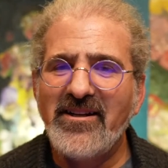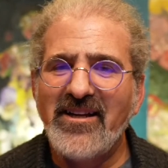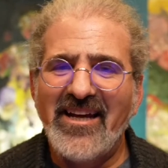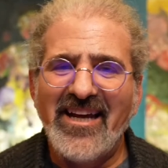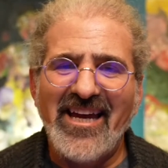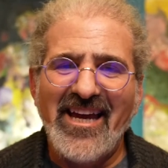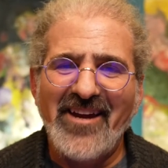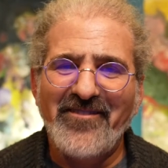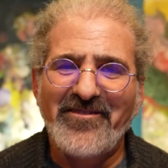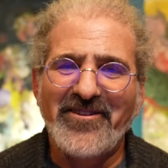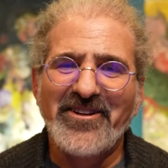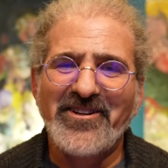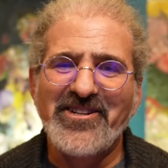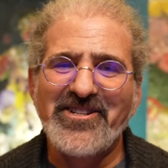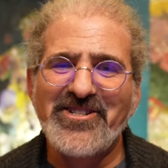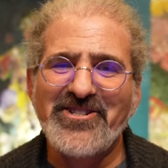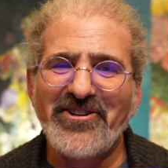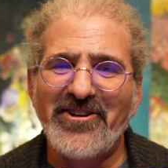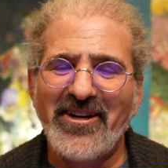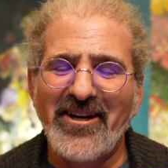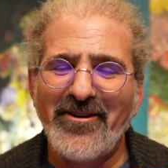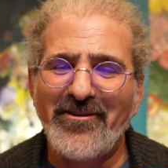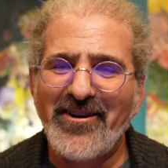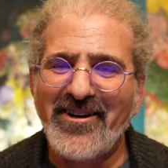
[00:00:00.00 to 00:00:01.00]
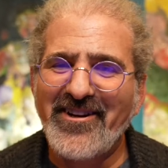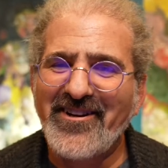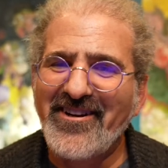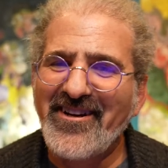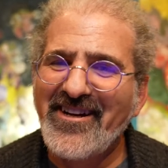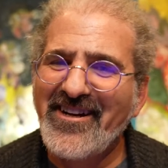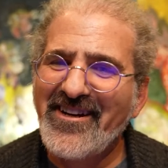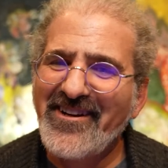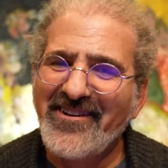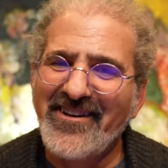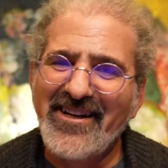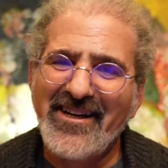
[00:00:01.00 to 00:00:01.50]
If you're enjoying what you're
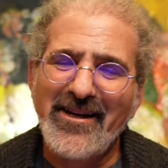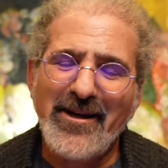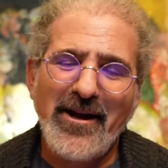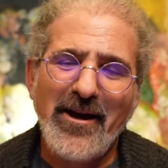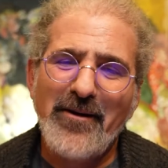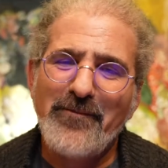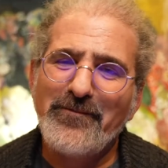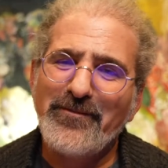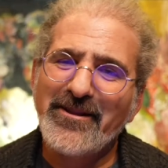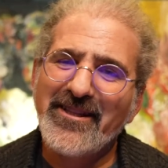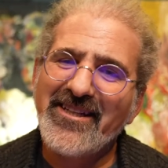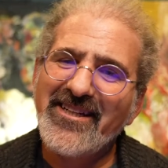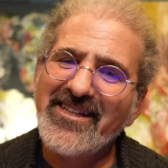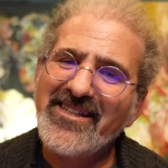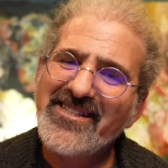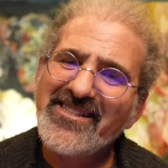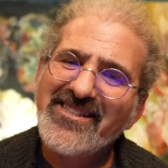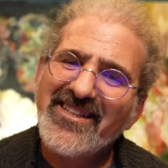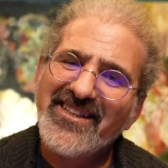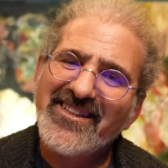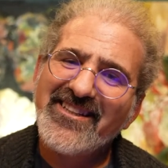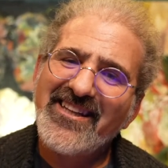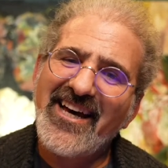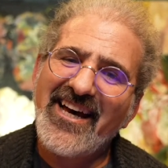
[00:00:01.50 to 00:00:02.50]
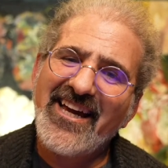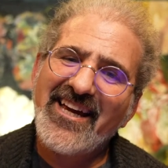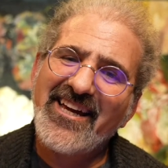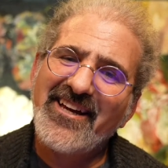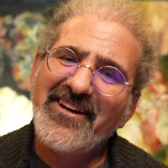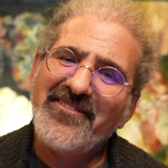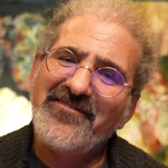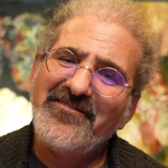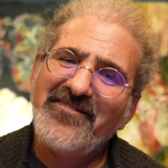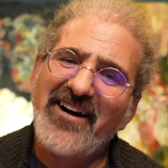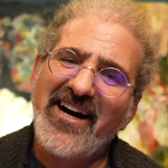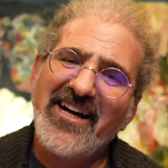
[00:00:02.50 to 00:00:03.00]
hearing, please like,
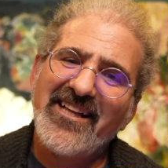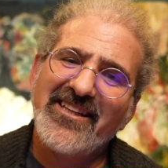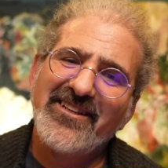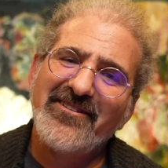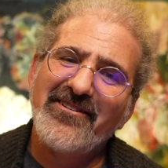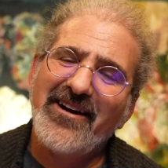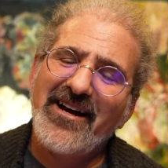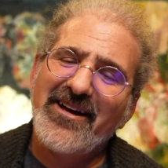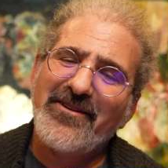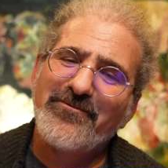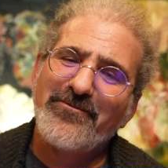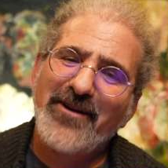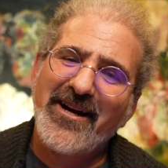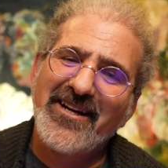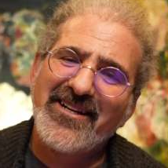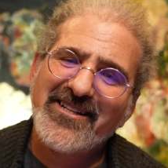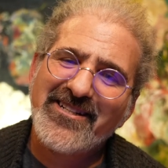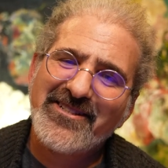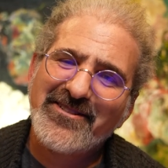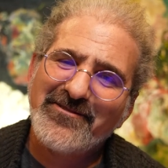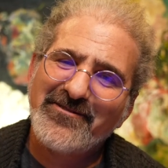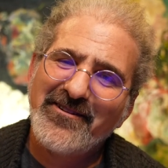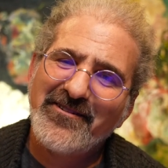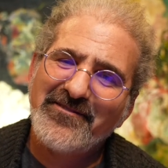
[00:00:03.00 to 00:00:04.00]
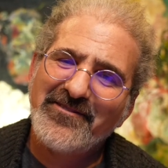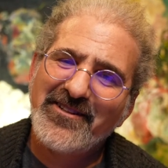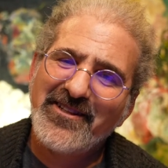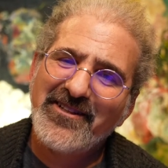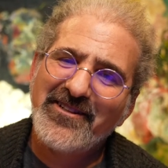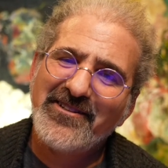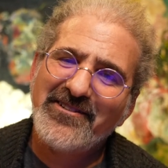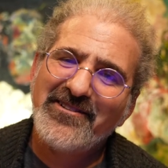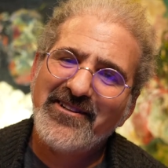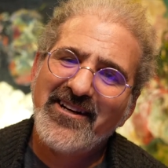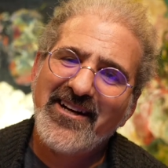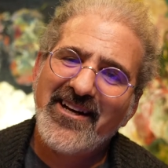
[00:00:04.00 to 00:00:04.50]
follow, and write us a
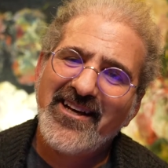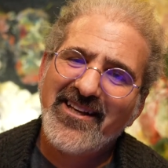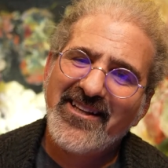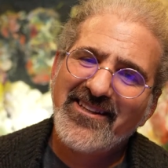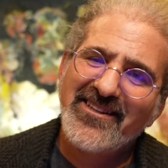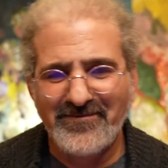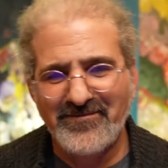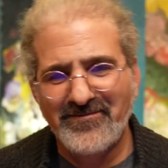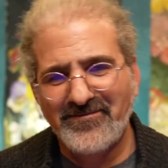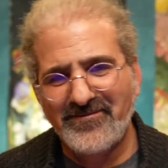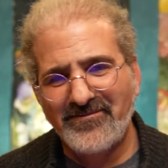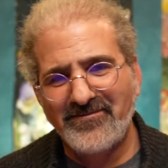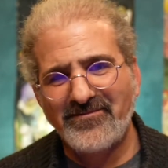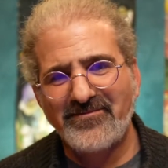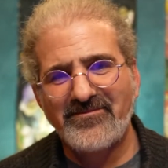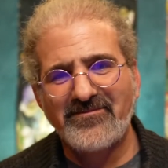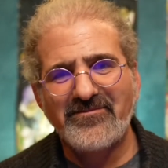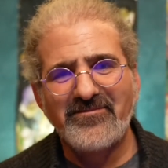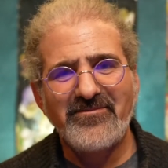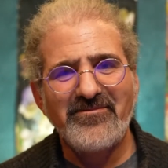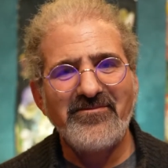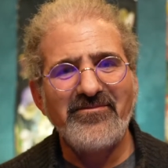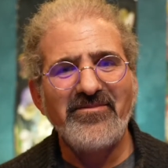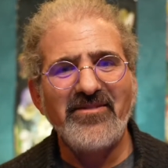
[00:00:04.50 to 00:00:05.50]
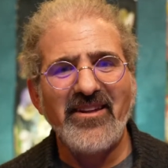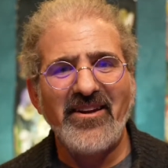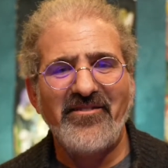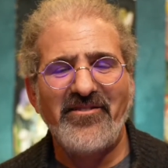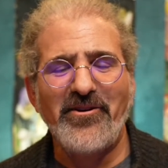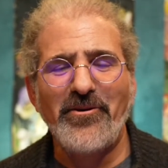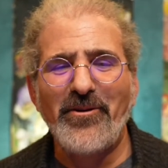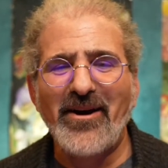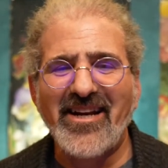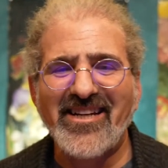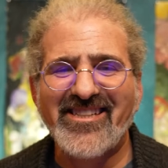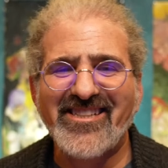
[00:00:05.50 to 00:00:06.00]
review. If you
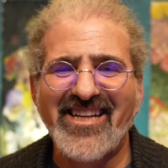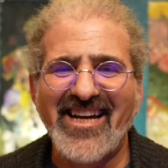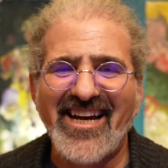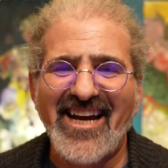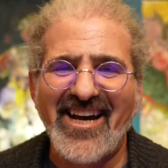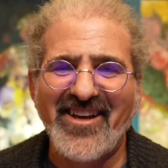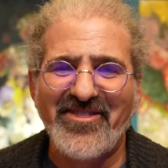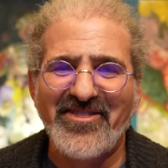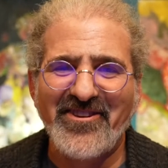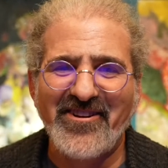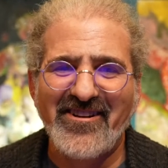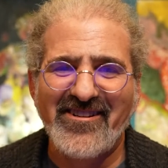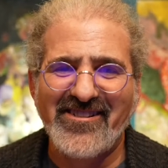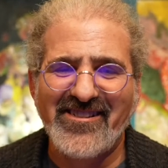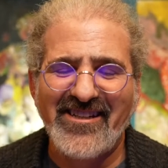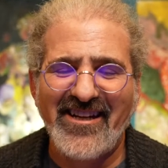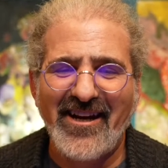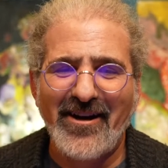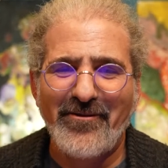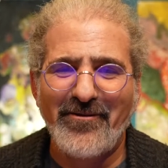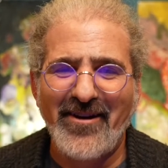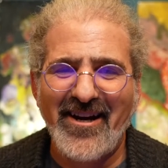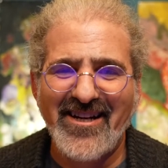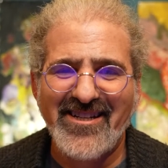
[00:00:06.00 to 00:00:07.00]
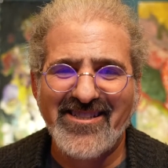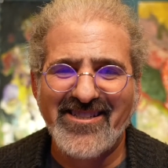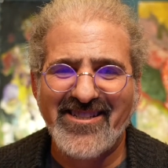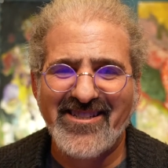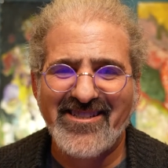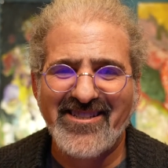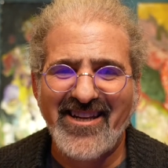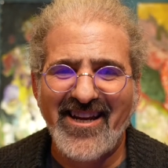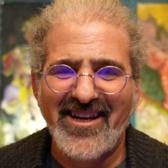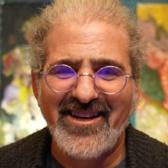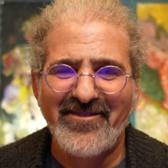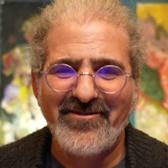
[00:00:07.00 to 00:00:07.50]
want to check out Thursday Night Writes and
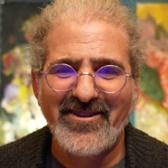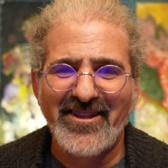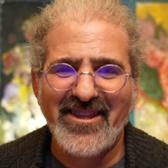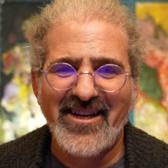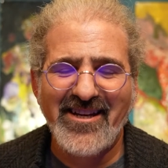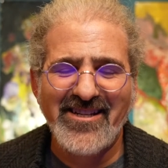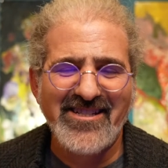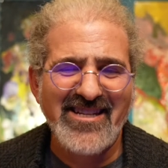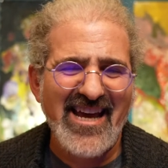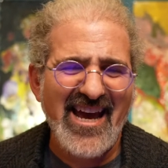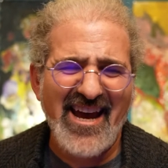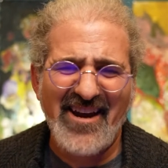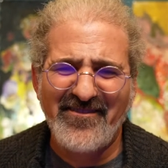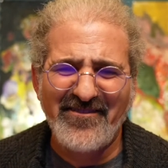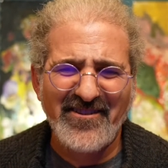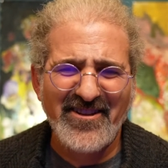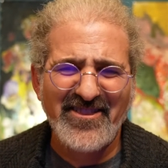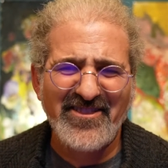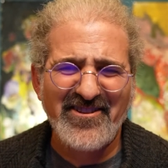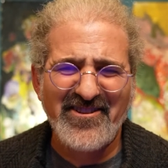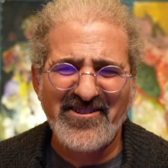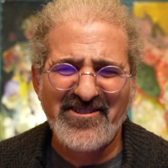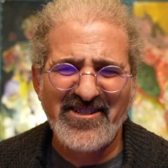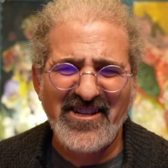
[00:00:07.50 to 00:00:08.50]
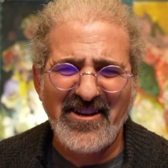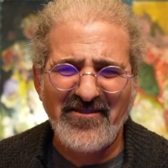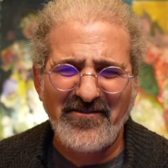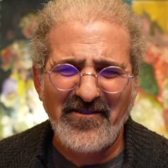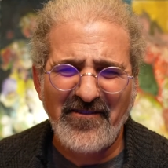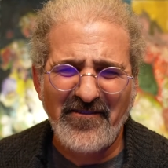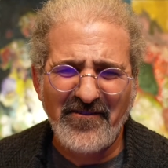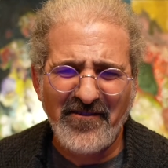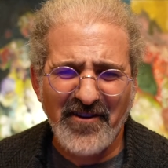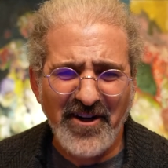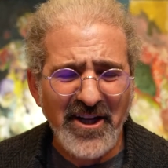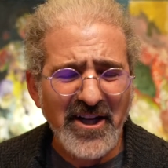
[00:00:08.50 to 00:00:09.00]
study with us every Thursday for
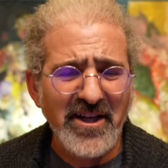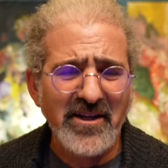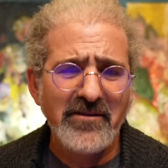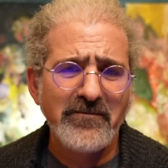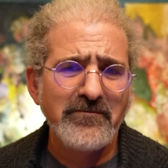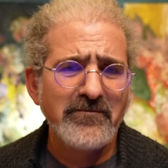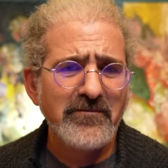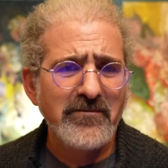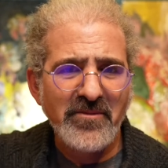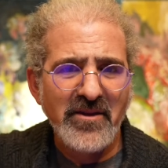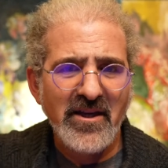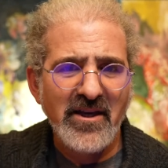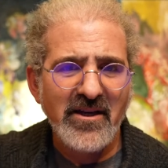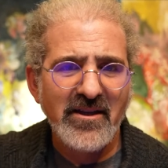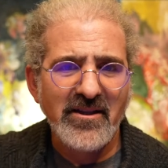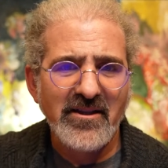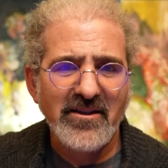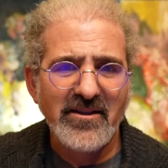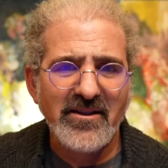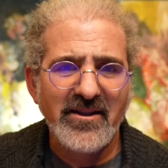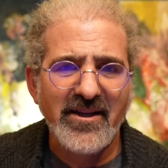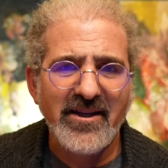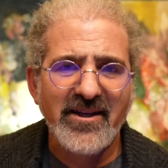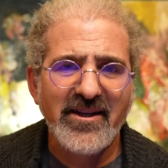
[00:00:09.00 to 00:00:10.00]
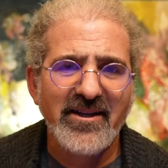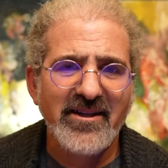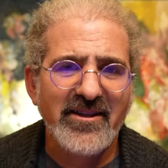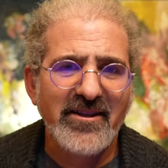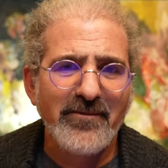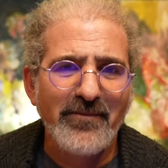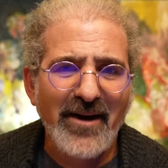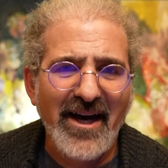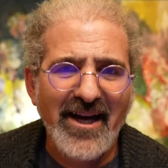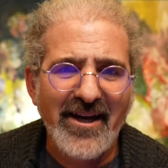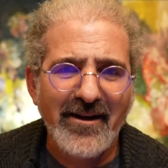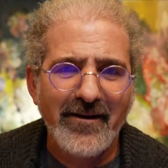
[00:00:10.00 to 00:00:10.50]
free, link in the
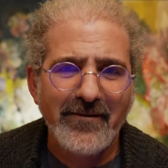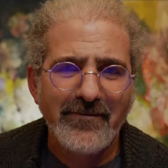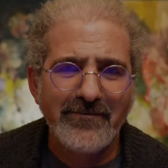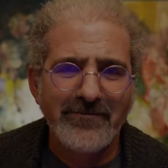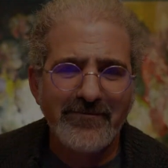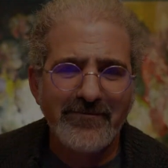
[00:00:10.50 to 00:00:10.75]
bio.